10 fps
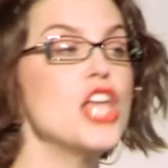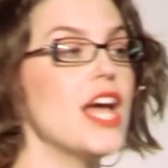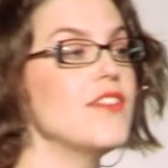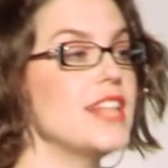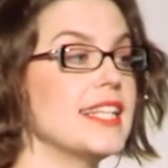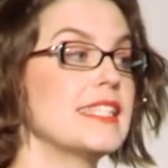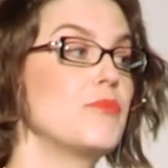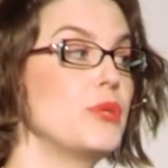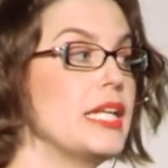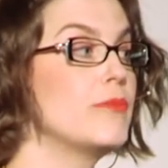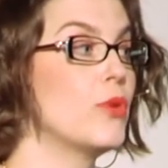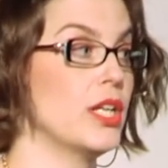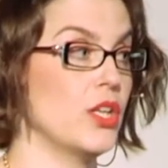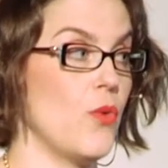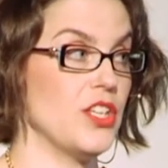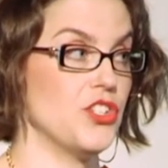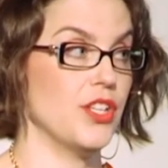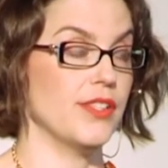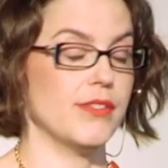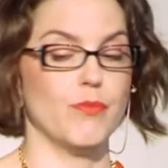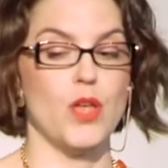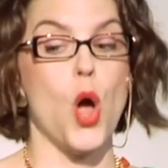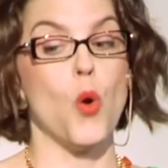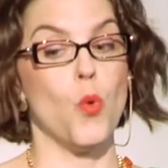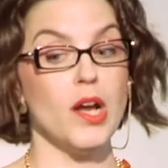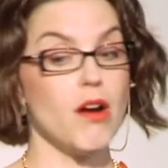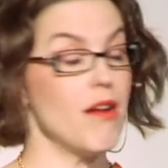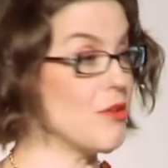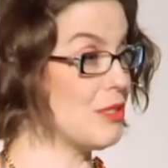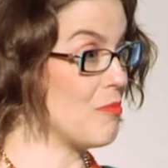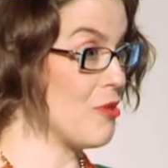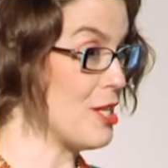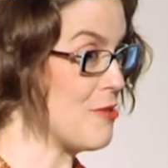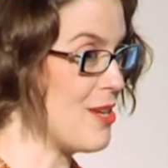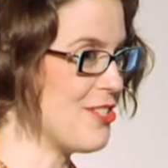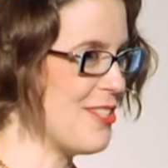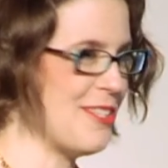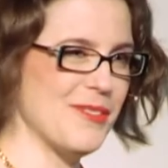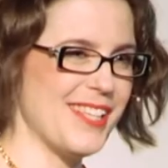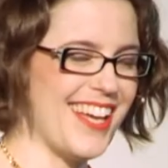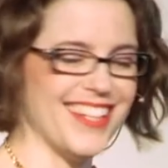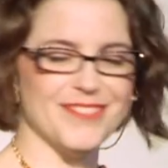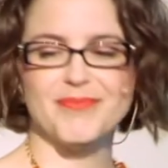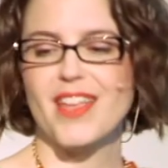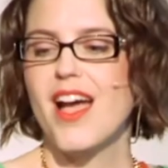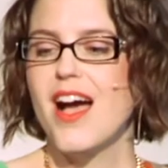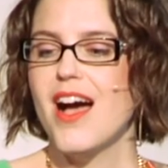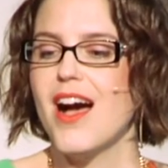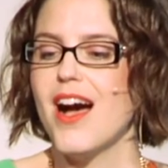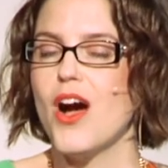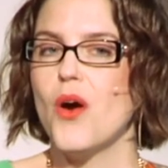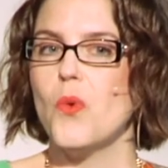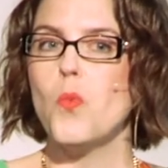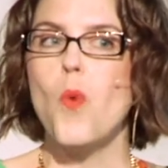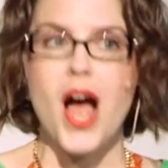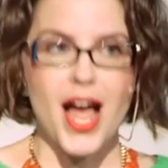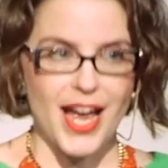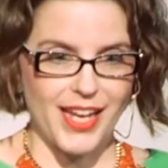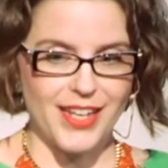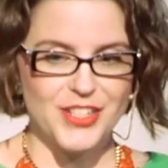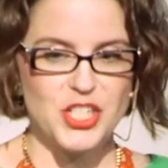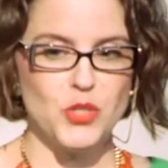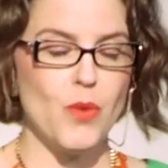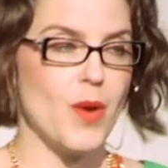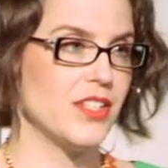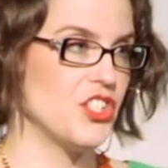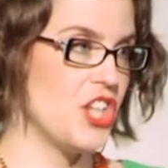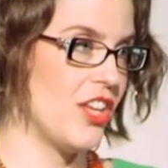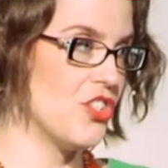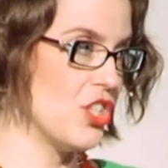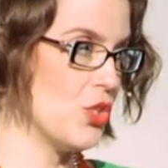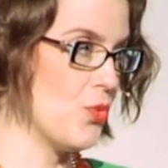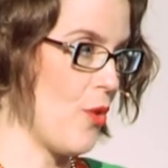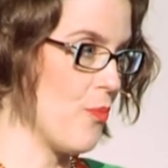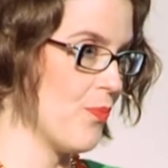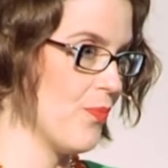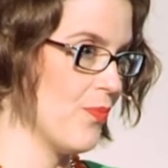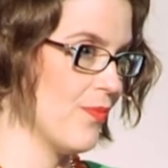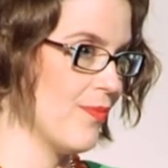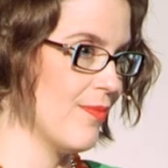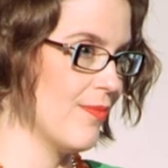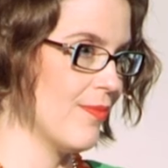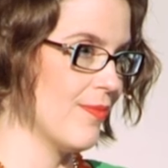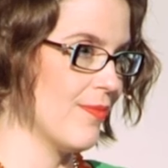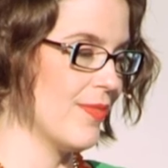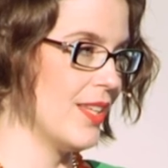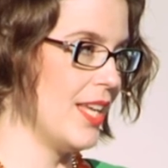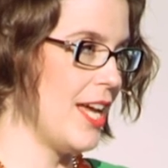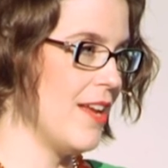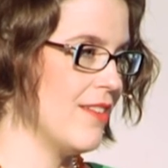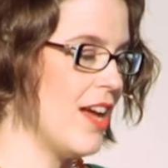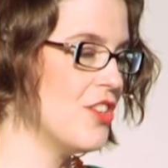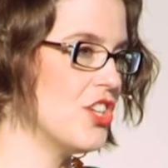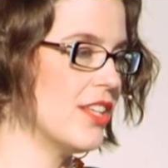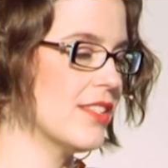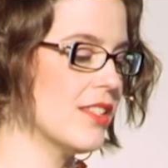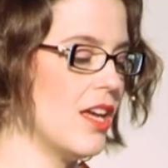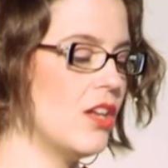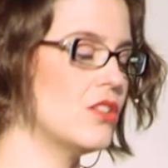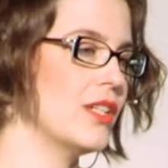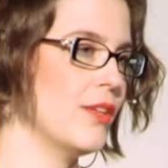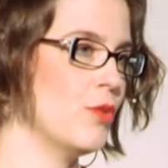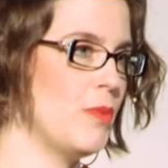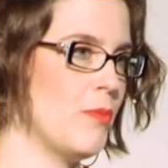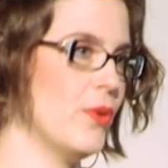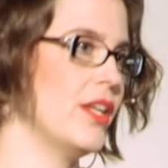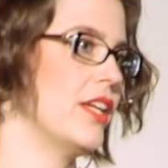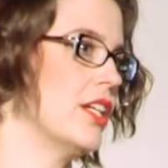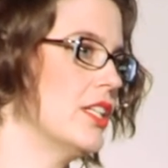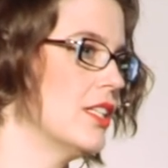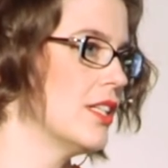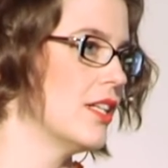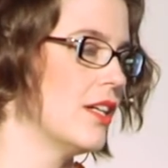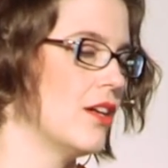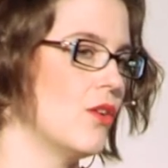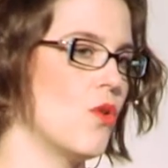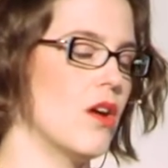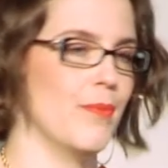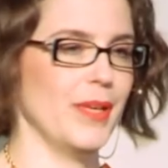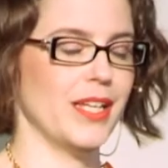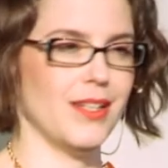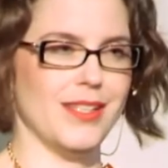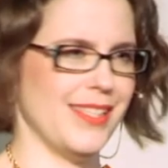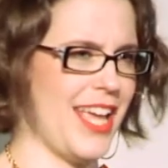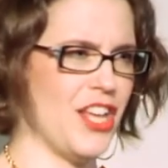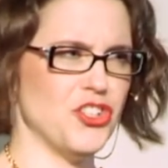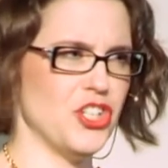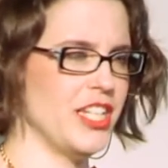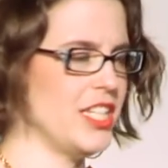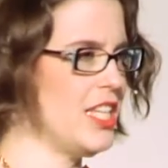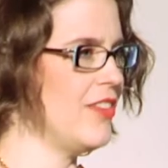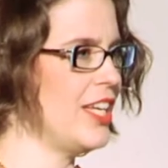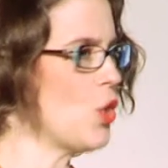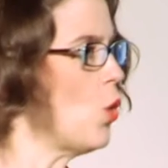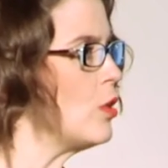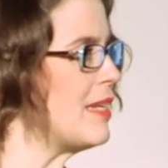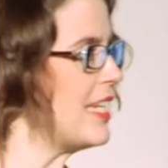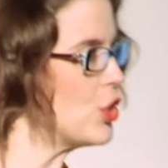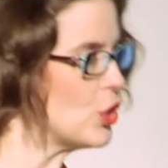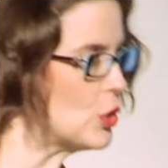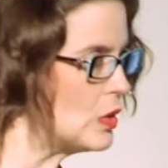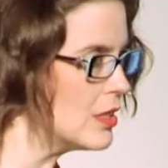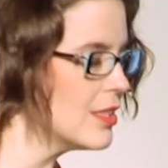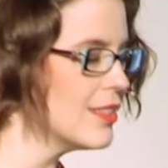You have to ask some pretty important questions. What are those important questions, you say? Why do we want to change this room? Okay, not just, oh, it would be prettier, or because HGTV told me to,